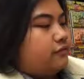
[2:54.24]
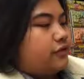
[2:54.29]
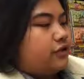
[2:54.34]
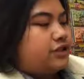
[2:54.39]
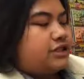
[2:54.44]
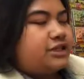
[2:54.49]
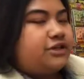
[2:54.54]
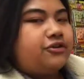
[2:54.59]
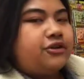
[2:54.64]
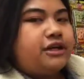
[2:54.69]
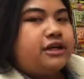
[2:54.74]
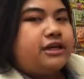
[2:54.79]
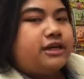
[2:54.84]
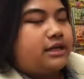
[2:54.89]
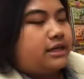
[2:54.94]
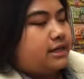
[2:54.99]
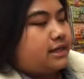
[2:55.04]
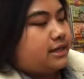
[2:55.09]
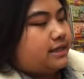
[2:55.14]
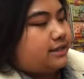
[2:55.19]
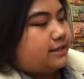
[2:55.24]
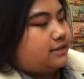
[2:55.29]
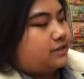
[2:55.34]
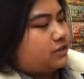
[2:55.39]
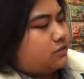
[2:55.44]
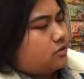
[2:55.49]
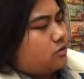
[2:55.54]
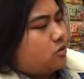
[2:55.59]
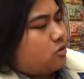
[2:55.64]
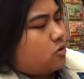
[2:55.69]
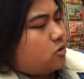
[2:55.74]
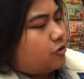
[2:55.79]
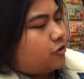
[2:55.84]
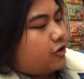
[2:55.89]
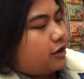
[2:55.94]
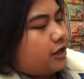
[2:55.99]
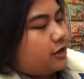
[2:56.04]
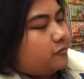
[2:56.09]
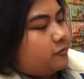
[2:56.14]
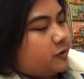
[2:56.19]
first ingredient is whole
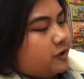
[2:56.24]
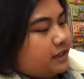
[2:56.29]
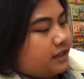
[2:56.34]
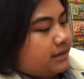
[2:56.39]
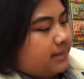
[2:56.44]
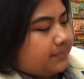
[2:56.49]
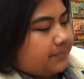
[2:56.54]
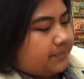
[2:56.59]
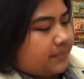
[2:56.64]
grain wheat,